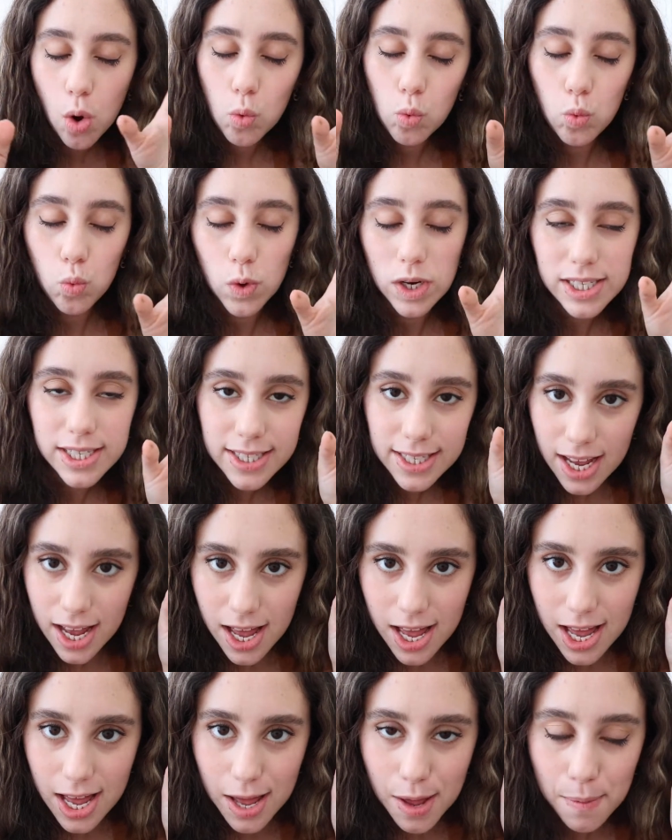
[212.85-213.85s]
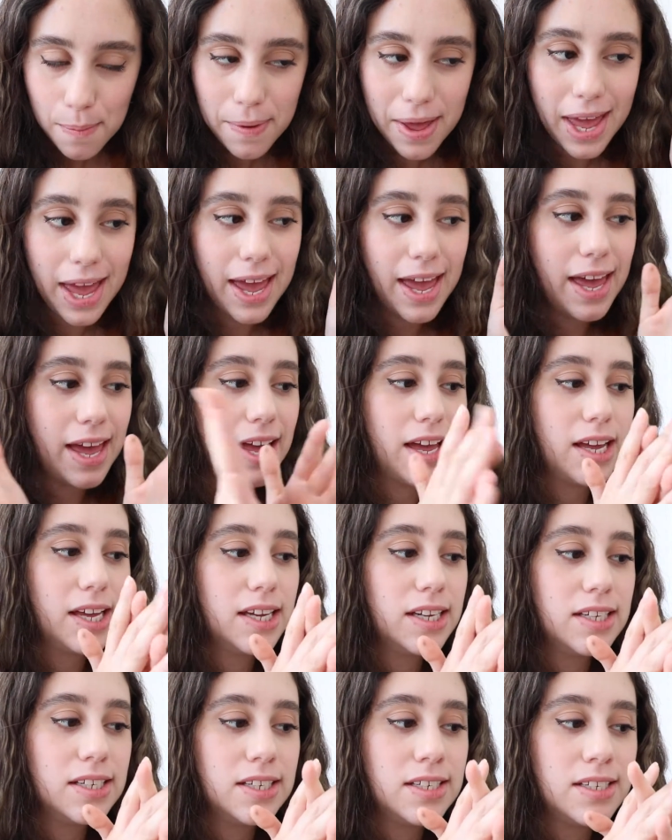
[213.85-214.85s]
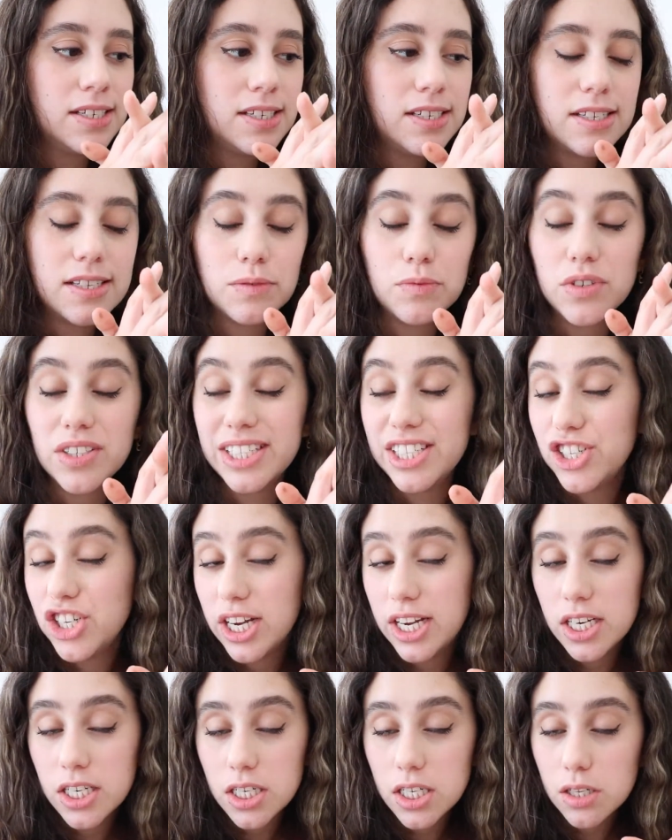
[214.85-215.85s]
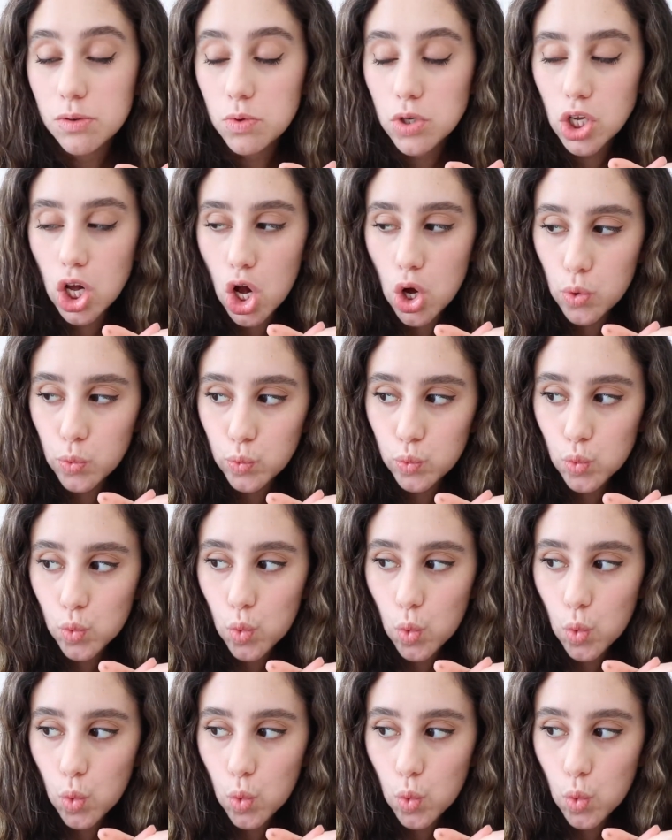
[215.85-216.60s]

what's up? And then we'll get changed and then we'll go.